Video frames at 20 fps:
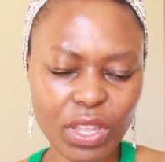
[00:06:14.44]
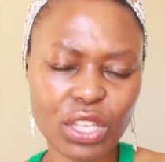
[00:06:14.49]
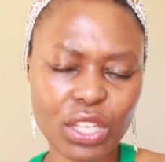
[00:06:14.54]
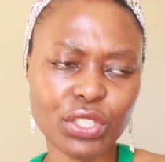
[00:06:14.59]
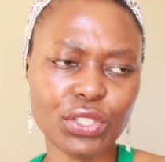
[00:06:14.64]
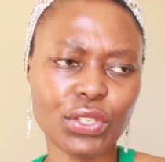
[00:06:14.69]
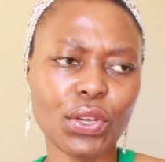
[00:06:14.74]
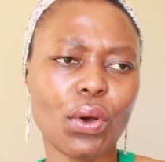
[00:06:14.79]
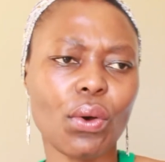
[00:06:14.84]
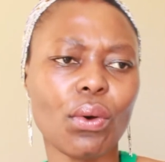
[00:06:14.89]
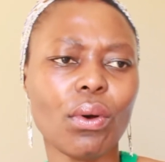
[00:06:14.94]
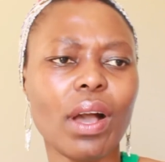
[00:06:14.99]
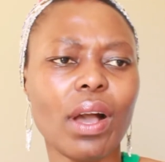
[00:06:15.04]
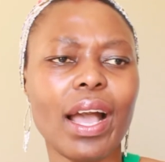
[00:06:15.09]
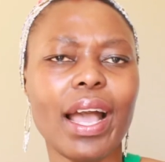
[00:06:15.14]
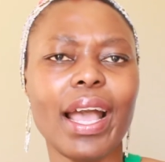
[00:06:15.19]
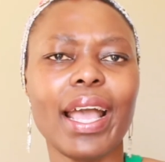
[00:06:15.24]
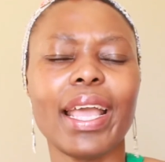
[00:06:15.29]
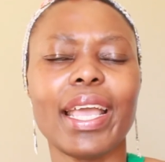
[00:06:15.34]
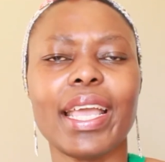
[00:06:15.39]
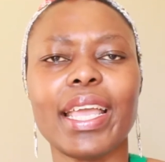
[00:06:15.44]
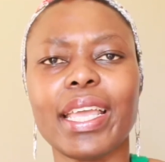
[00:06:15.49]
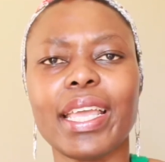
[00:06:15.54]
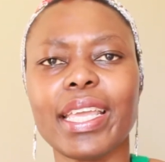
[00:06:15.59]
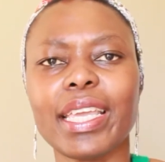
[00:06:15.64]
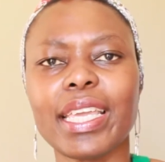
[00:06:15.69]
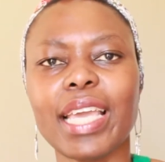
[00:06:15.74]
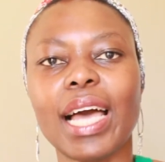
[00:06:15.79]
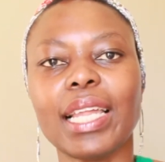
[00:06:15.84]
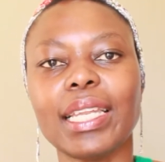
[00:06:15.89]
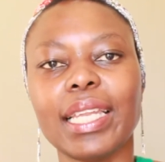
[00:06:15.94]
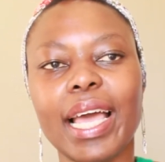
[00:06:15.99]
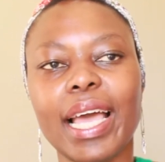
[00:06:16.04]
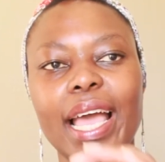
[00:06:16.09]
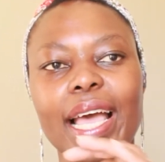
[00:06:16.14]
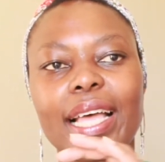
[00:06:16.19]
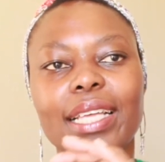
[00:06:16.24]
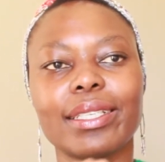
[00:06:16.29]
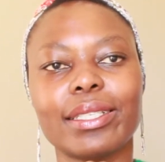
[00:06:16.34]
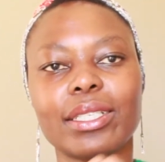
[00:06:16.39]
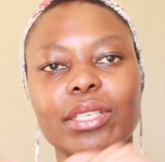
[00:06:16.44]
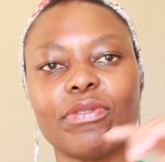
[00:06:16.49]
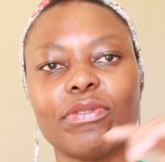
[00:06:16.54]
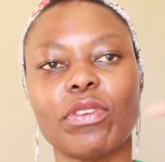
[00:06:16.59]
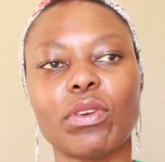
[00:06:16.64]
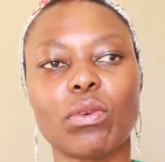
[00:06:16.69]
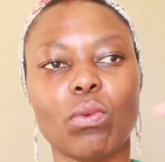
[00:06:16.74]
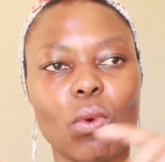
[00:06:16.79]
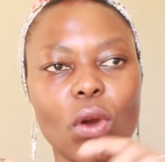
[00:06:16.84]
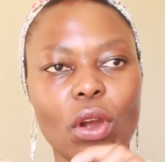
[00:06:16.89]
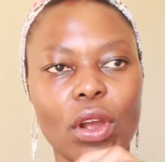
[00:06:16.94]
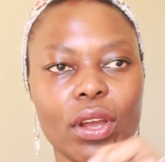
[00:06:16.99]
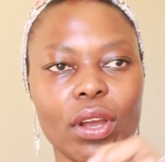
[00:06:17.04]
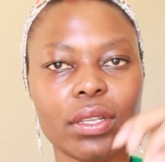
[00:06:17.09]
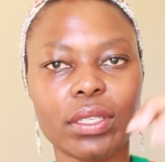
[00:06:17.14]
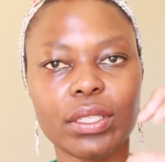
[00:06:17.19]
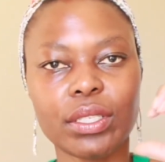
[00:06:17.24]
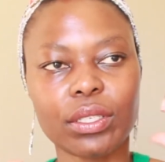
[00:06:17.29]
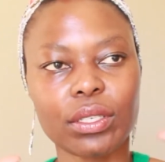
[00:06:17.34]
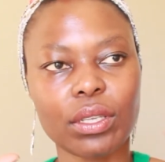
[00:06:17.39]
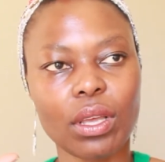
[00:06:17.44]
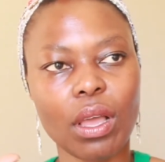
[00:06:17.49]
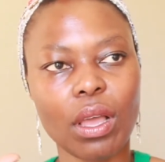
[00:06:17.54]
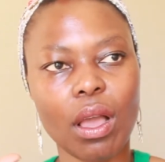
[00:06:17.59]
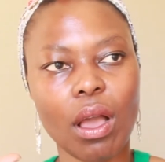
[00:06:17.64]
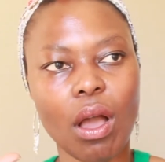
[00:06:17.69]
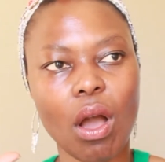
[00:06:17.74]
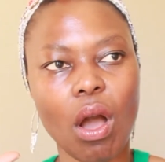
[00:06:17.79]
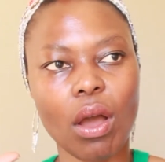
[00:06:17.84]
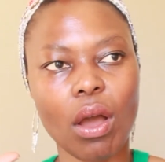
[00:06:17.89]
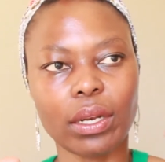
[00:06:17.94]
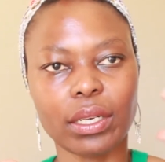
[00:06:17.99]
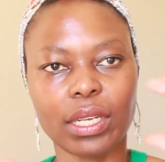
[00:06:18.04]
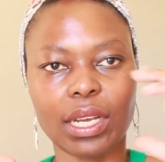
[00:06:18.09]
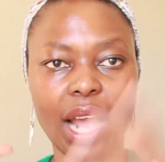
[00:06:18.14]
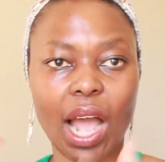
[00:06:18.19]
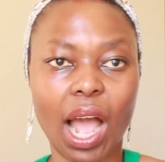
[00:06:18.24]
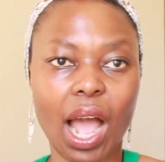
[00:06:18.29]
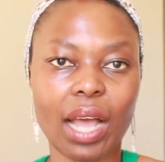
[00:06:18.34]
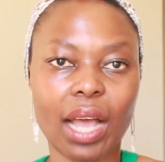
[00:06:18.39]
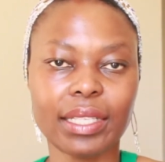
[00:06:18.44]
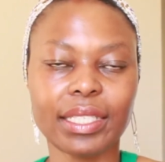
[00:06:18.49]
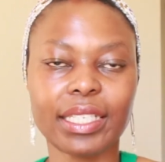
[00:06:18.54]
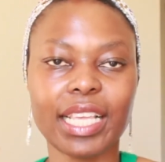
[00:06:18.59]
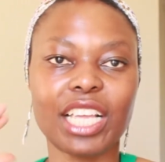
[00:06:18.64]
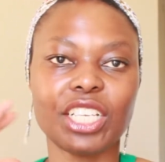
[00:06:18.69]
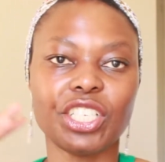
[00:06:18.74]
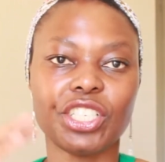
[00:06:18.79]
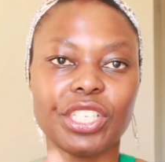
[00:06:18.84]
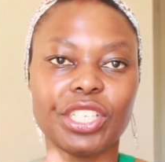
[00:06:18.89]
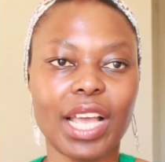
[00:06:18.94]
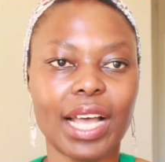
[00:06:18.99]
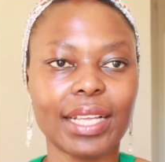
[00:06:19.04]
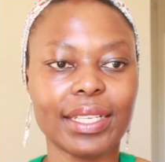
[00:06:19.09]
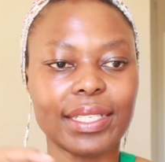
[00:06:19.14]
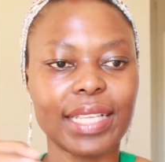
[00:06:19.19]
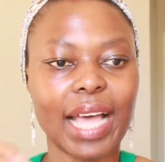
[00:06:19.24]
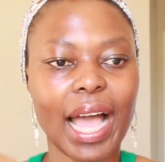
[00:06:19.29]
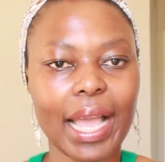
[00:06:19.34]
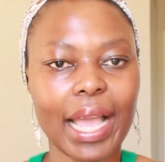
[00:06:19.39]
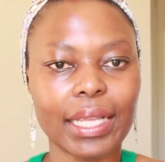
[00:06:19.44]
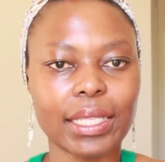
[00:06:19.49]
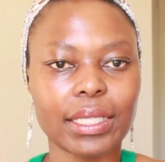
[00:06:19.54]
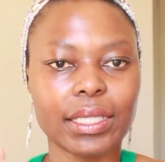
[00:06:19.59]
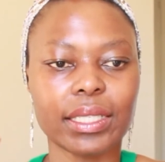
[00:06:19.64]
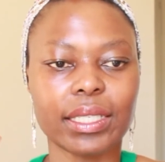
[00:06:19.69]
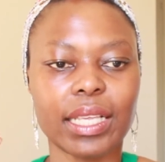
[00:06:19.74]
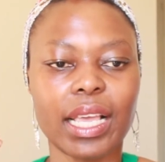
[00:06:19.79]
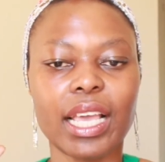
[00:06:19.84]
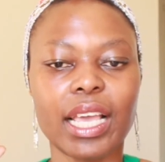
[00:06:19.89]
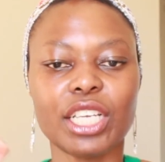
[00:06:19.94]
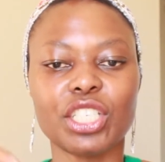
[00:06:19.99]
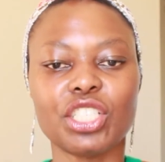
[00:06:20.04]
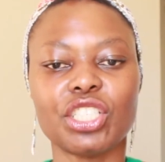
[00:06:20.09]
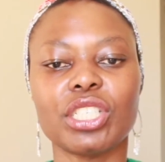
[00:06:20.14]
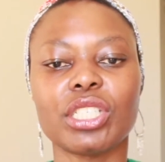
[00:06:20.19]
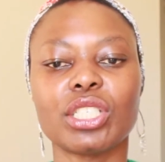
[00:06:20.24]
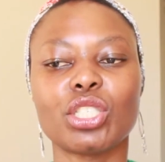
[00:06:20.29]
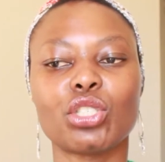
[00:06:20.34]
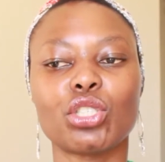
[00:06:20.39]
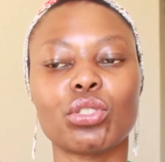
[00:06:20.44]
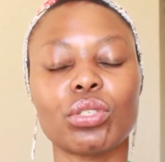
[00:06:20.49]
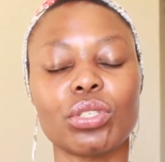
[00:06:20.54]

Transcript: So Iyanla has different words on cards, and she assigns, she